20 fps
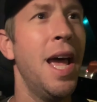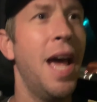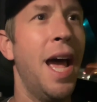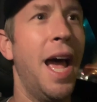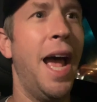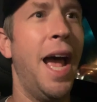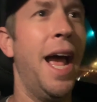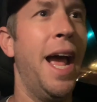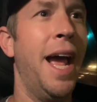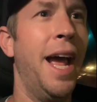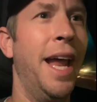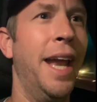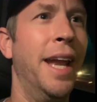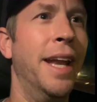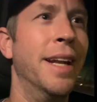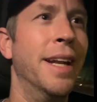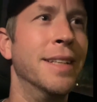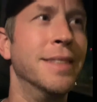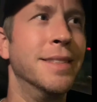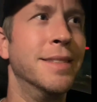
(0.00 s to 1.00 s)

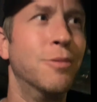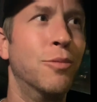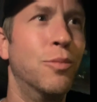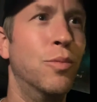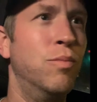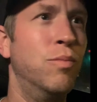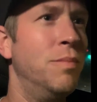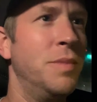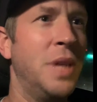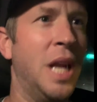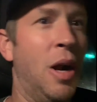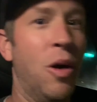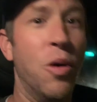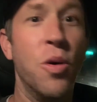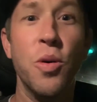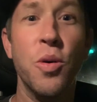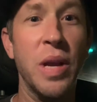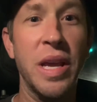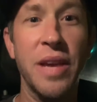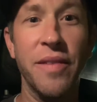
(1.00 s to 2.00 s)
and, you know,
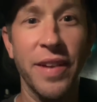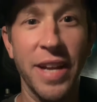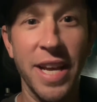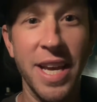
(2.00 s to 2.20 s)
who he even